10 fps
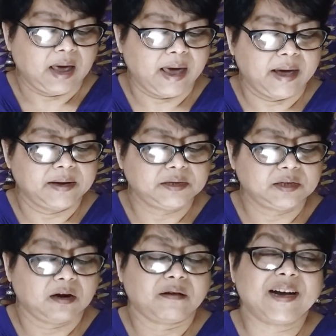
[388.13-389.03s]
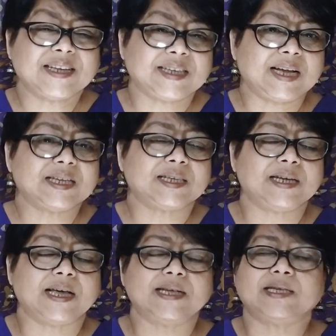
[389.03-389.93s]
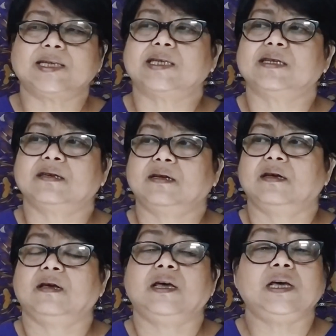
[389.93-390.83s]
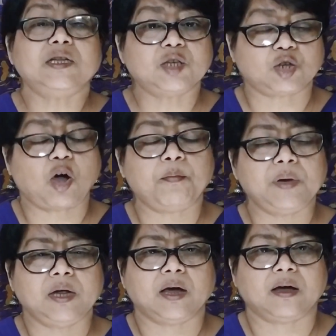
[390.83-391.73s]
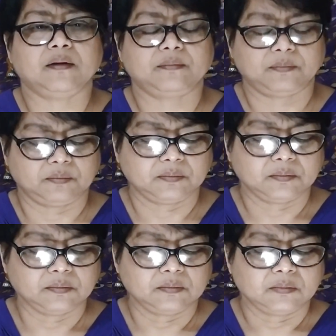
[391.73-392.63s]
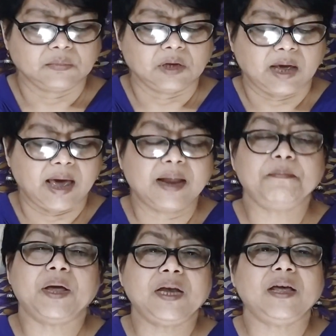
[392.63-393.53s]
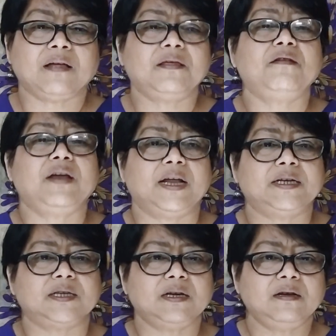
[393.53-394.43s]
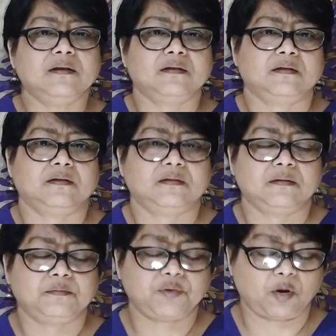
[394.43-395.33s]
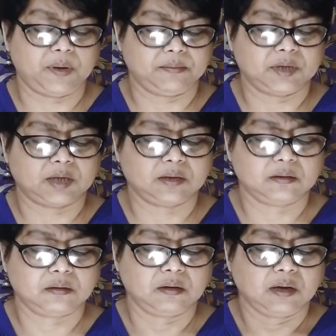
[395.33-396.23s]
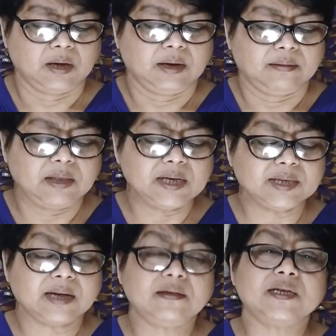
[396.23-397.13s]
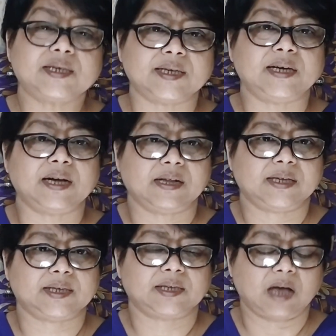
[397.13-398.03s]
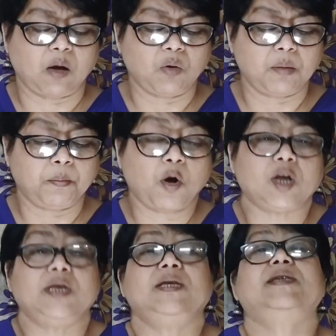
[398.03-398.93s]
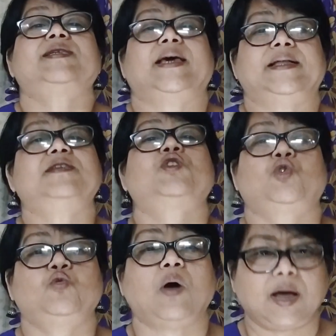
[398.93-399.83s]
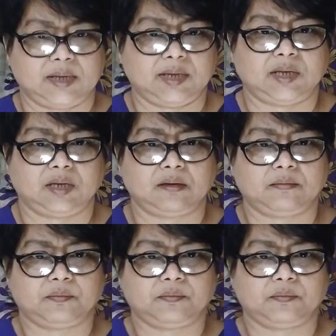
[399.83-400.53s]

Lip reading: and restlessness, insomnia, and many other related problems. These are the signals our body sends to us